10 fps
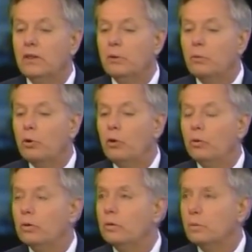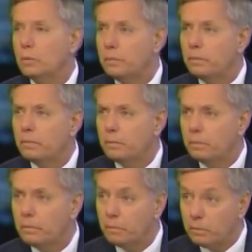The but no, I don't mean against the bill, but I mean
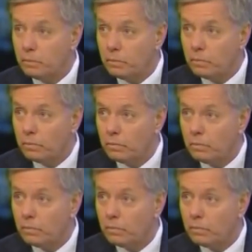the, bill, the fact that it goes